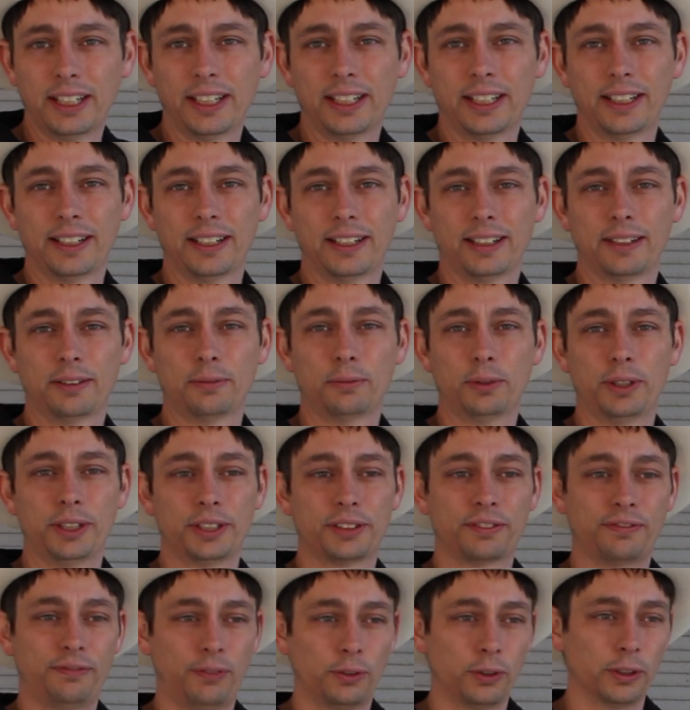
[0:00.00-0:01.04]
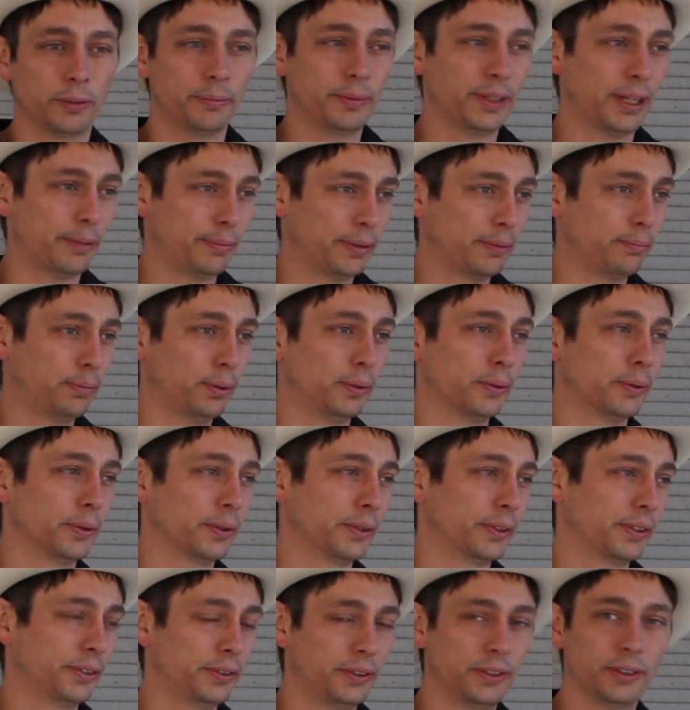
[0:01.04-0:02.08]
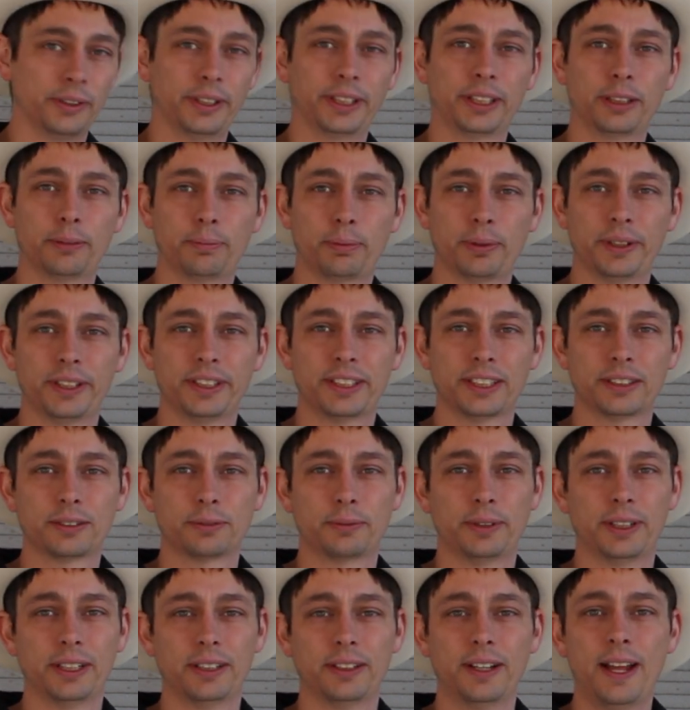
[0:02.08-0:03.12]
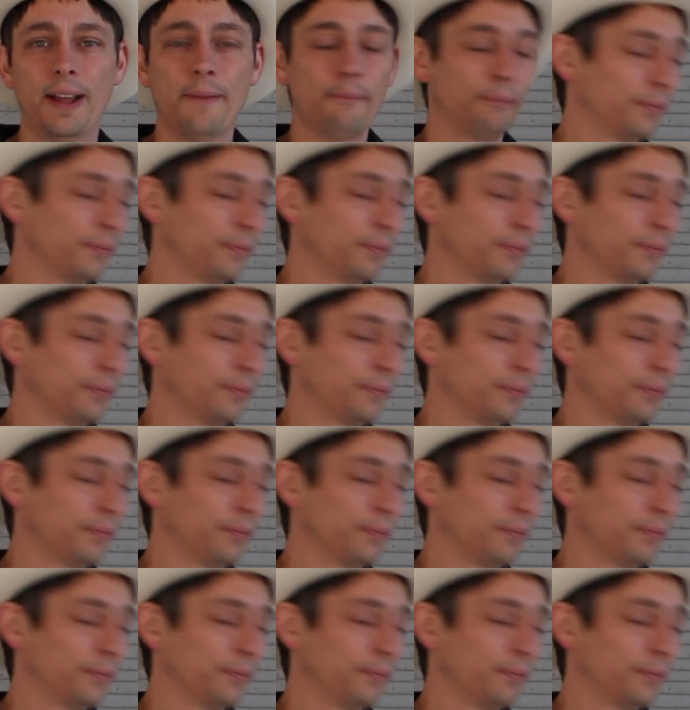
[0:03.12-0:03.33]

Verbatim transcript: uh, was formed up and poured during the print as well